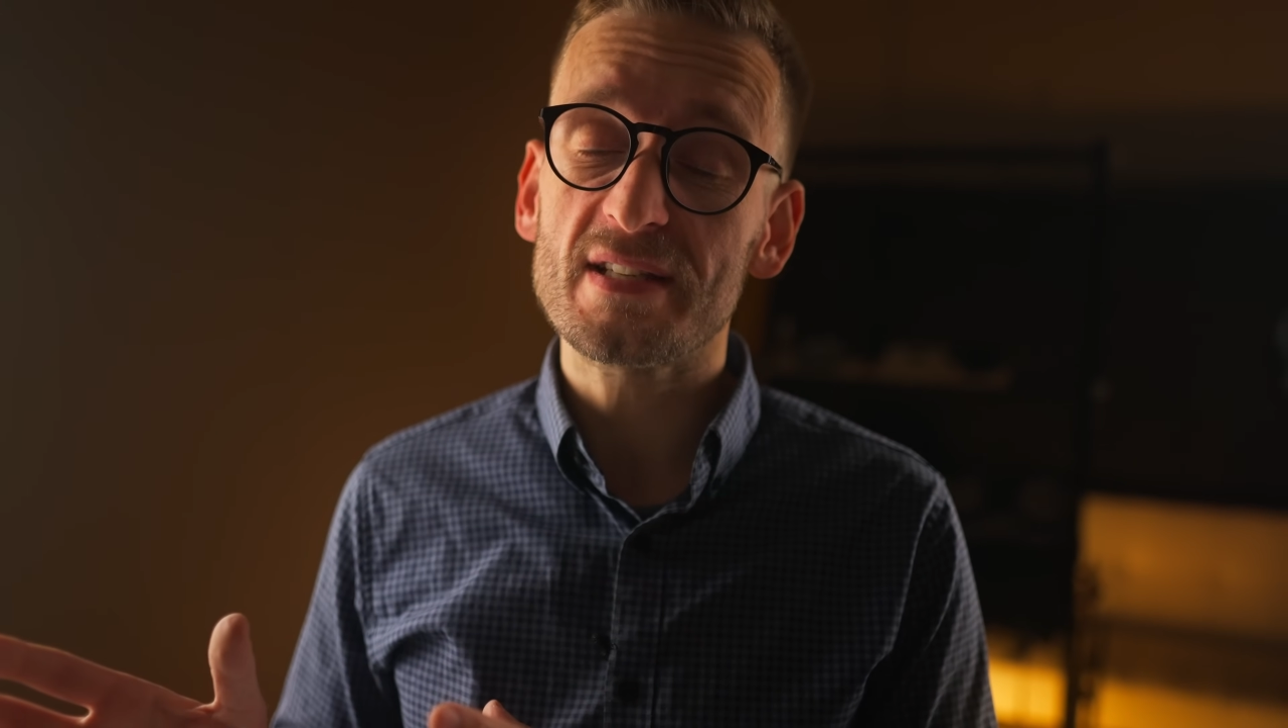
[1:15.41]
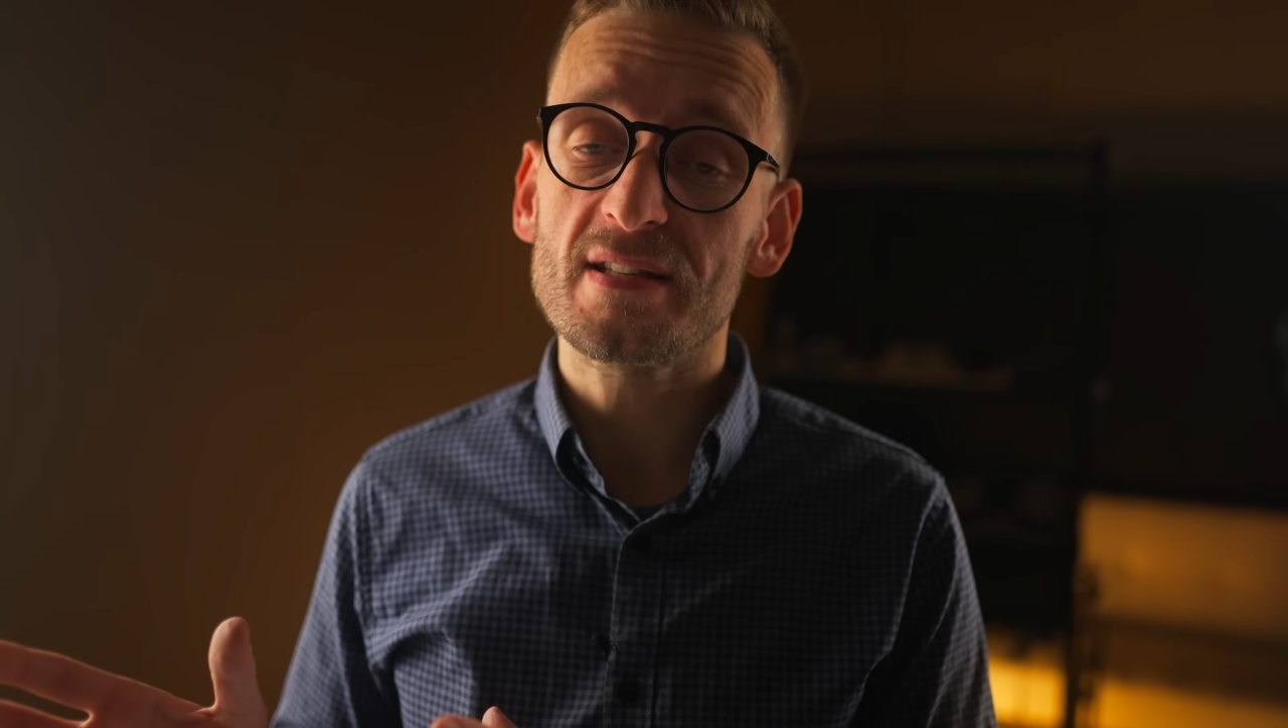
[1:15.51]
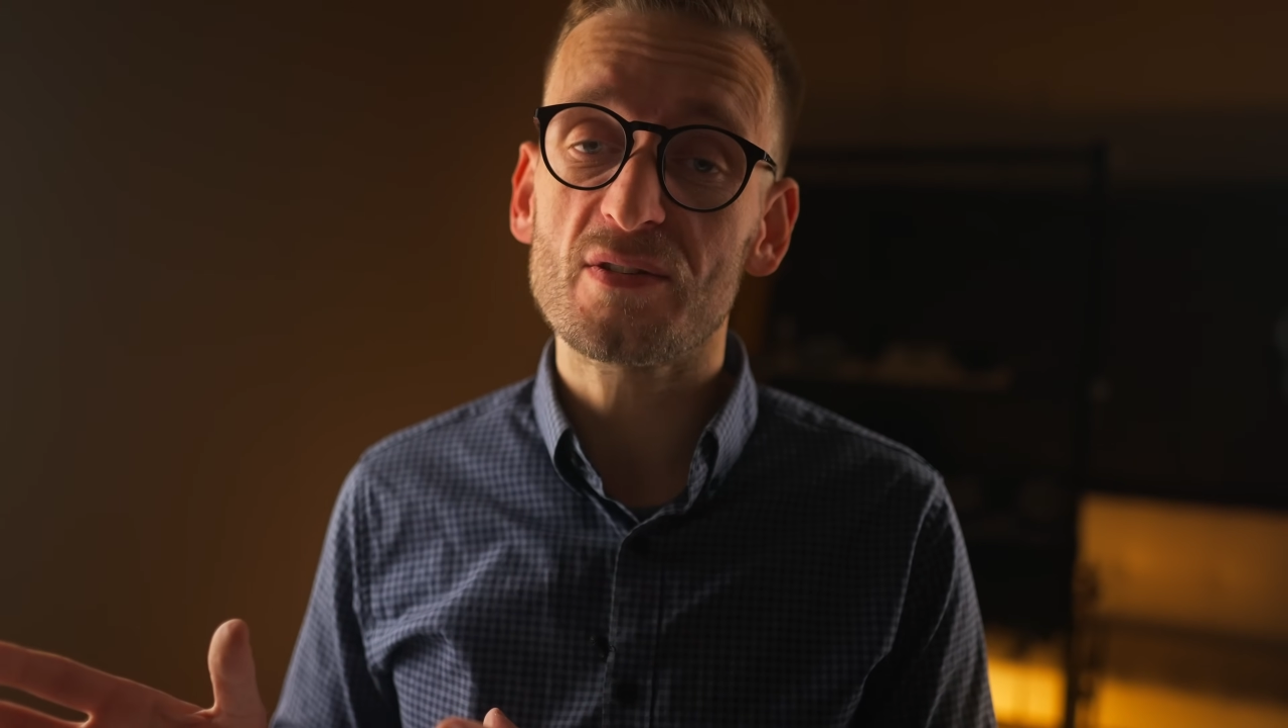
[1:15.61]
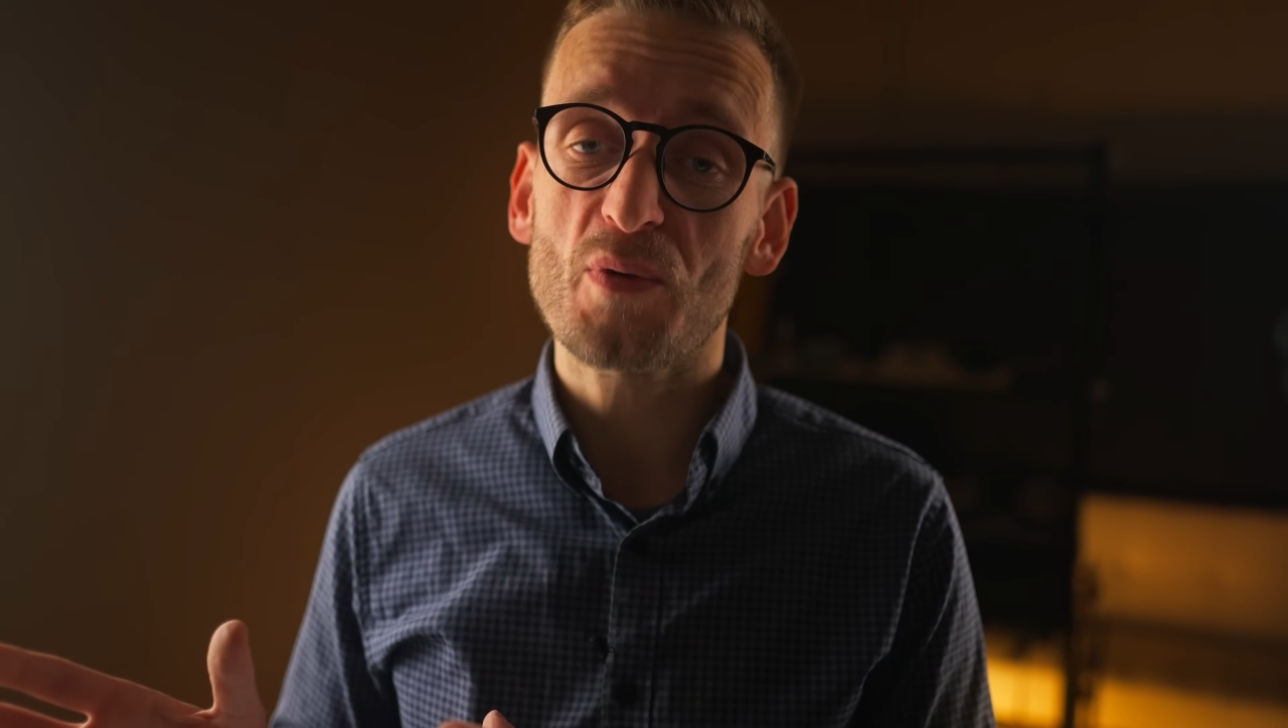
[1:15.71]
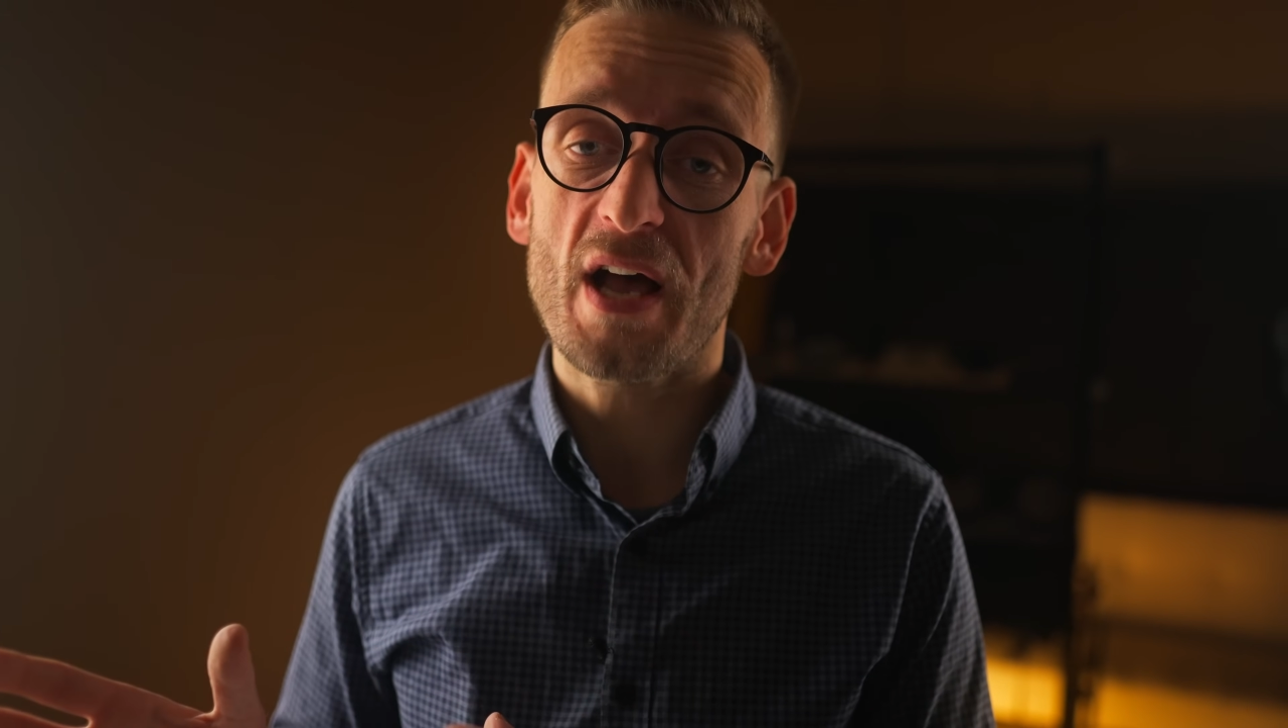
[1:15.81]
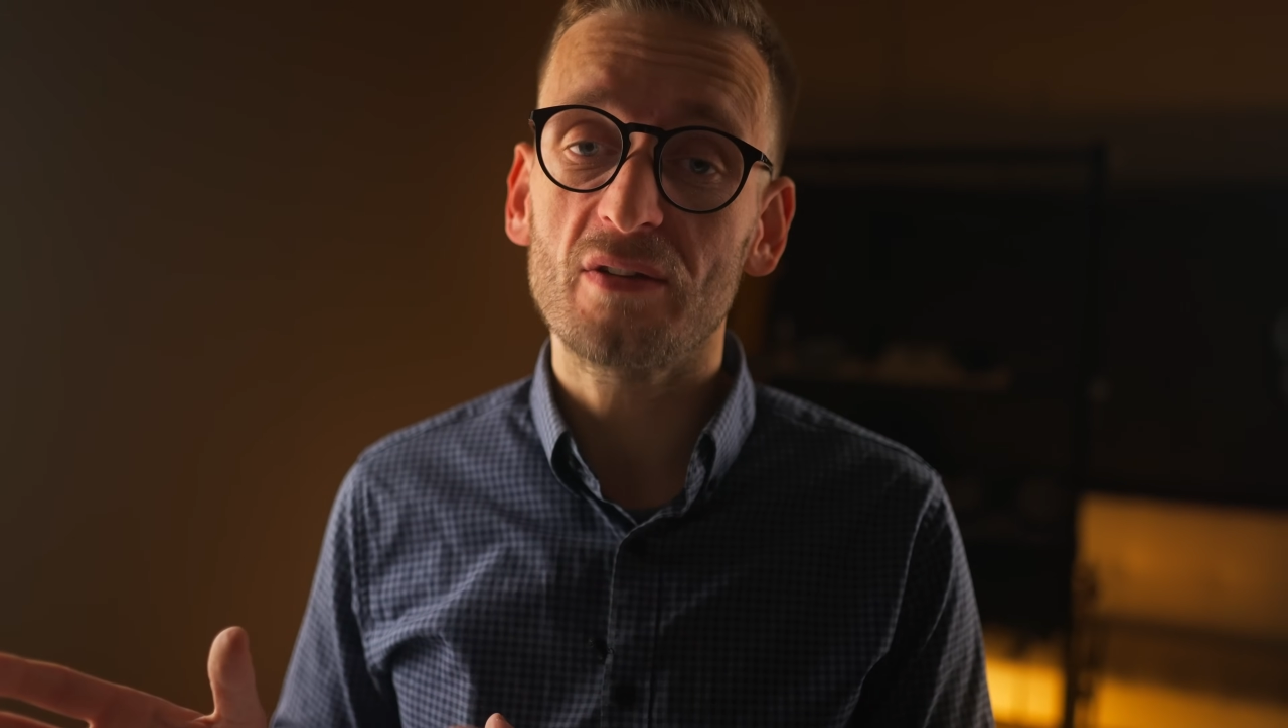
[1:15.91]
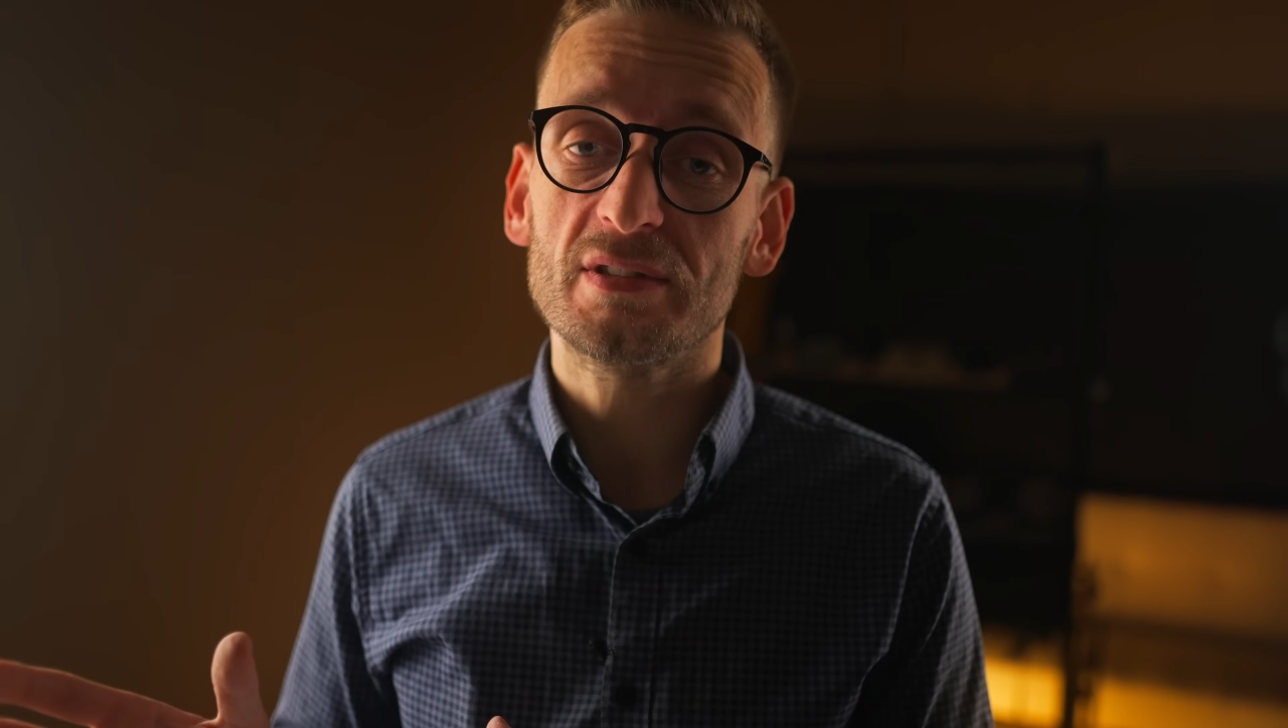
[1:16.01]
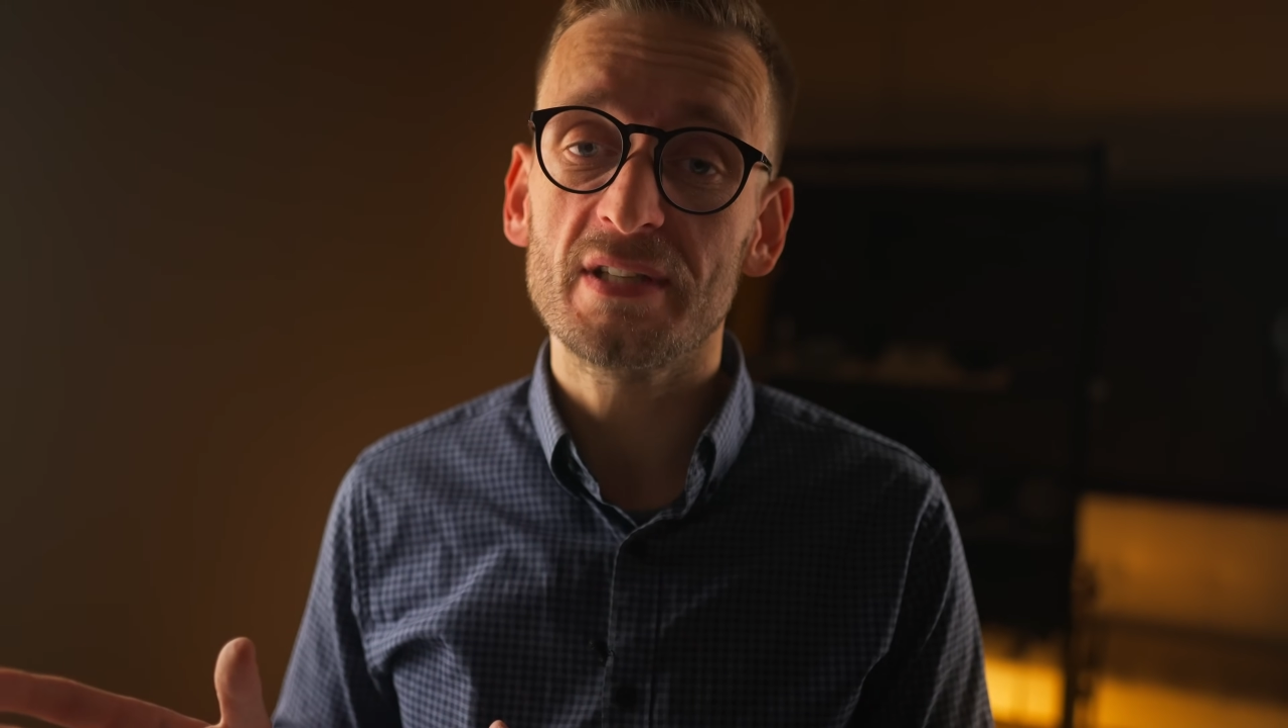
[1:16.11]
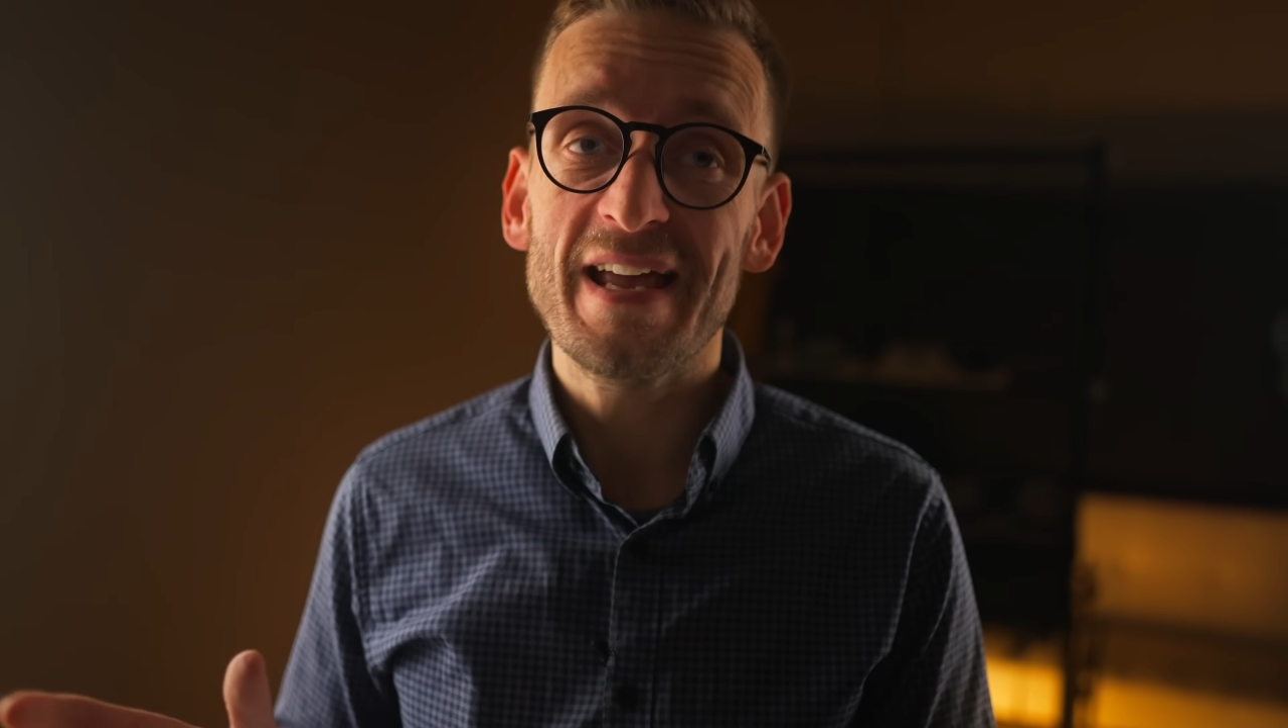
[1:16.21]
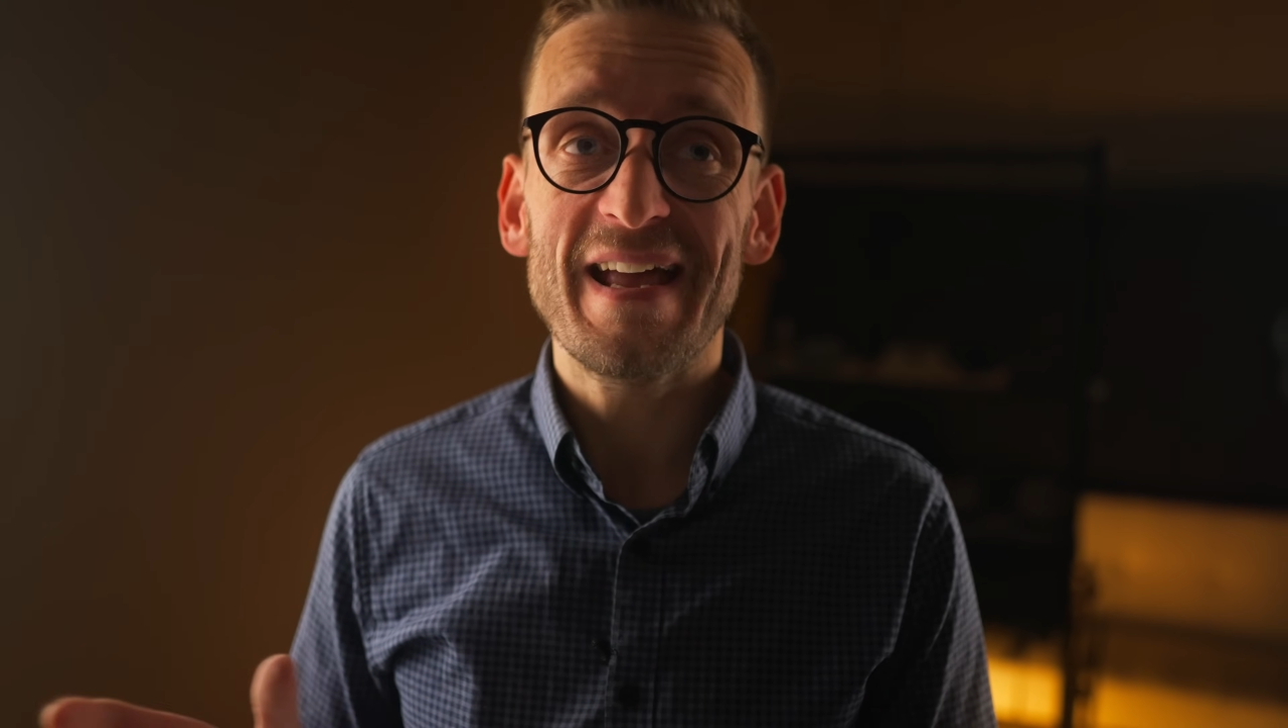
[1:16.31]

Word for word: its ground,